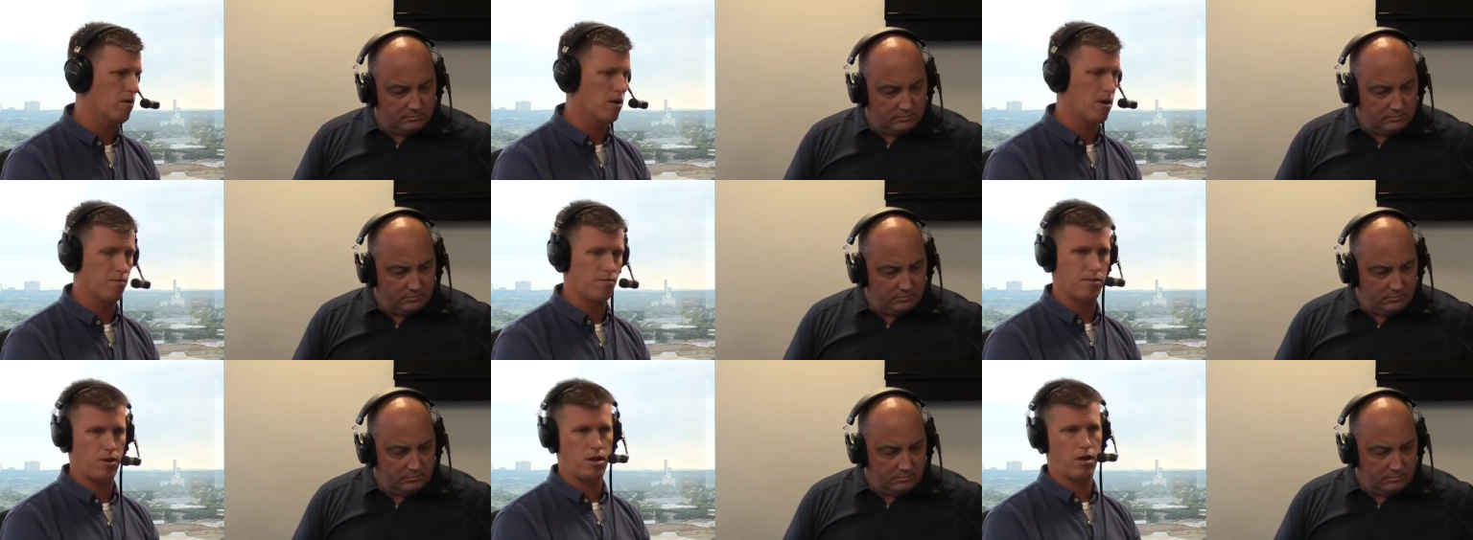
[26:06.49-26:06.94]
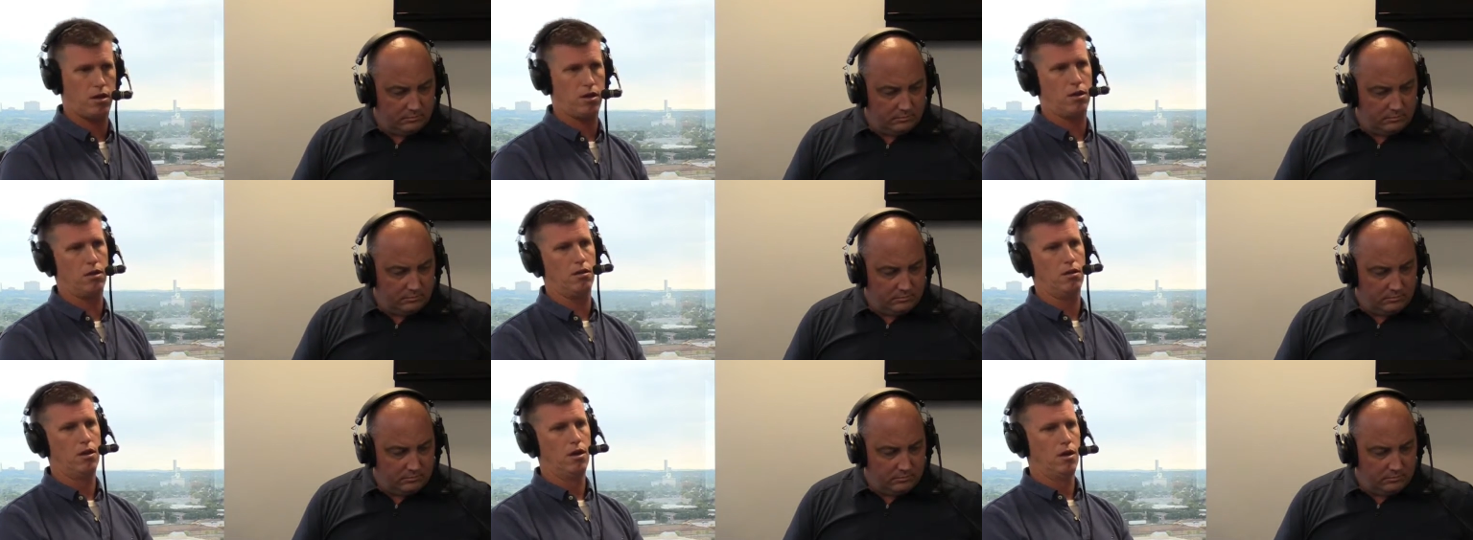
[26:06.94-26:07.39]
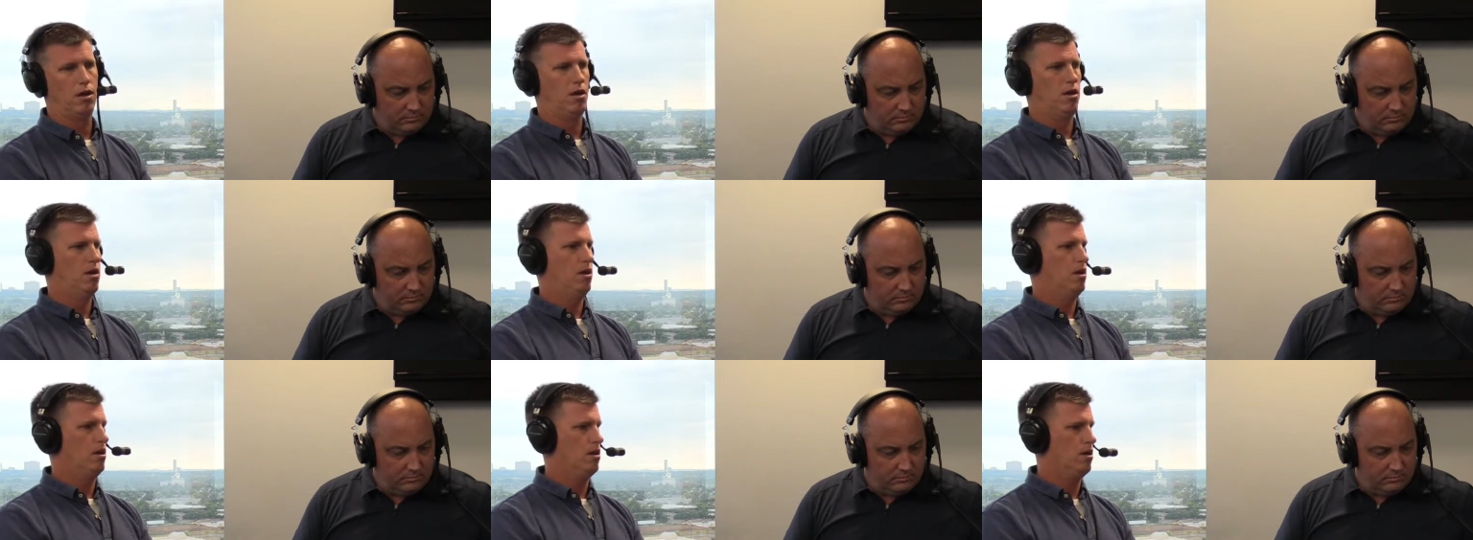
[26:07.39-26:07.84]
Speaker 1: And I'm thinking,
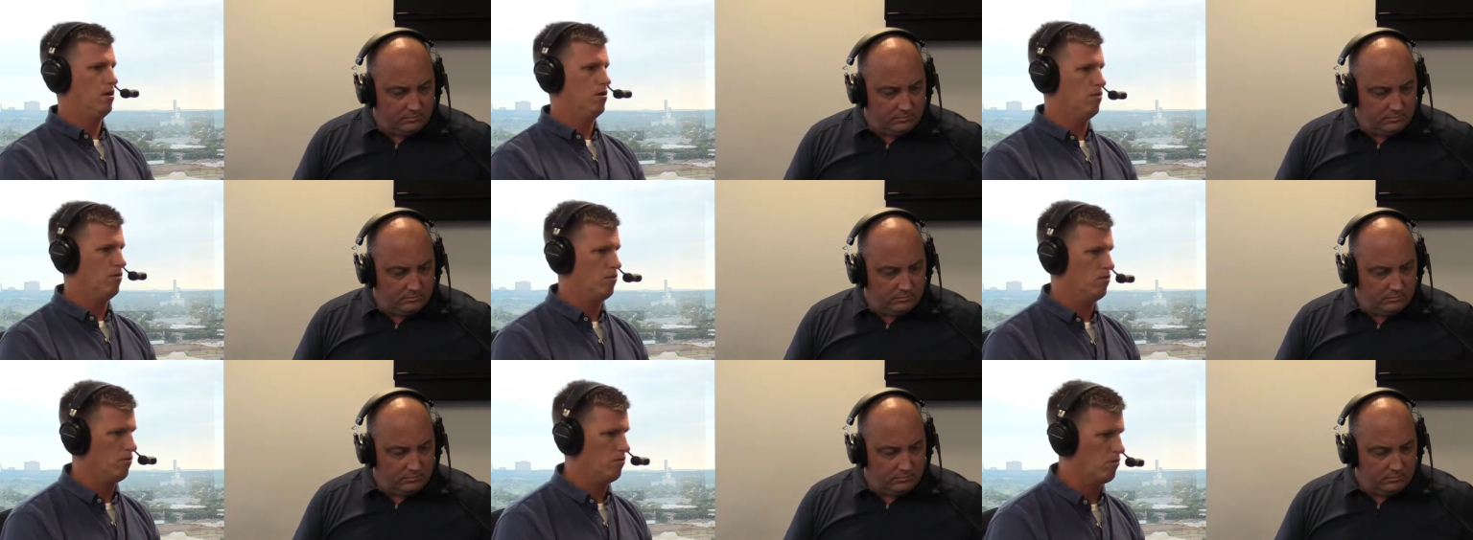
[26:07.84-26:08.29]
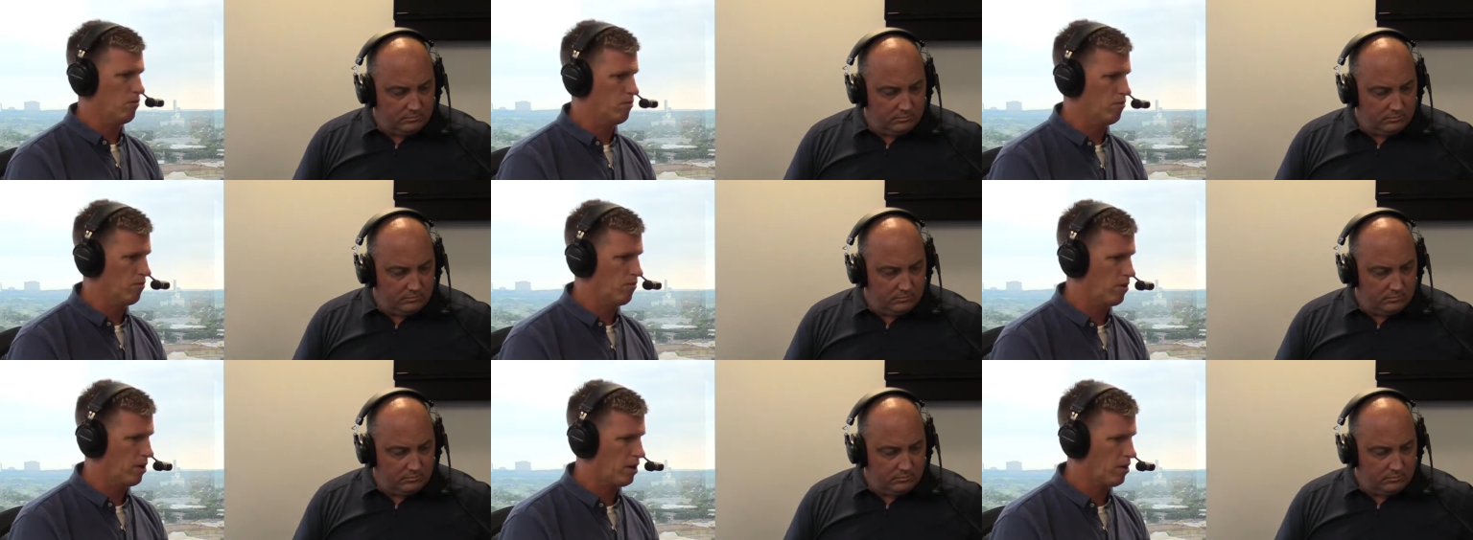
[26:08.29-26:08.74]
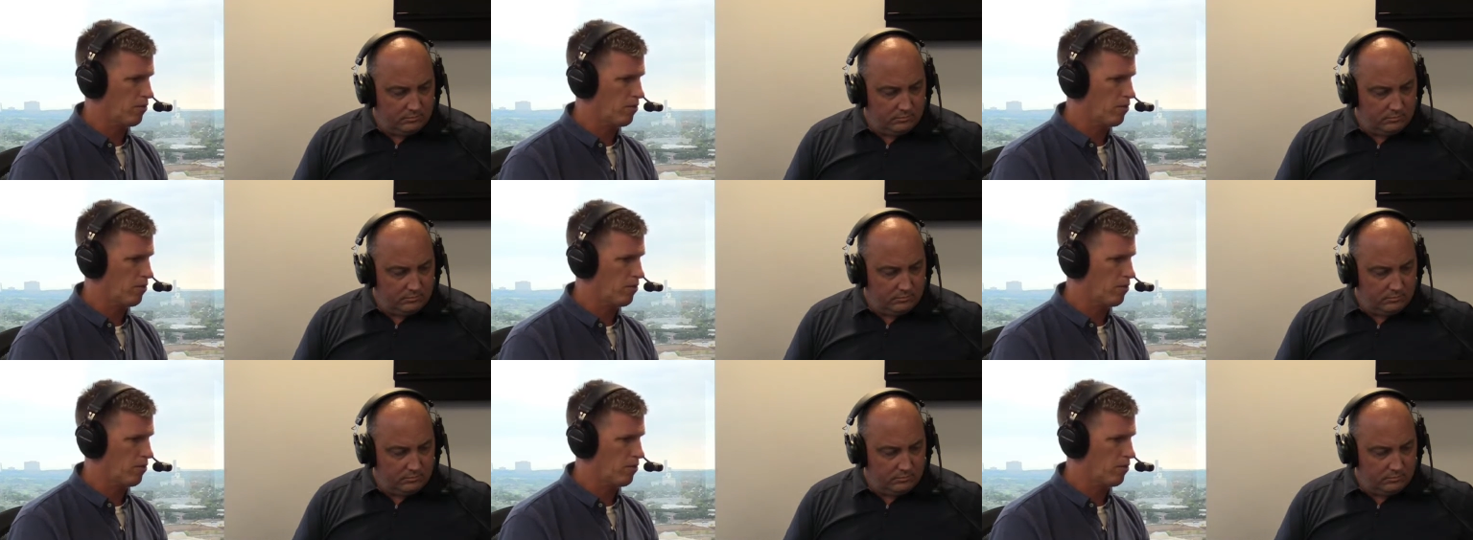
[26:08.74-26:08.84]
"What?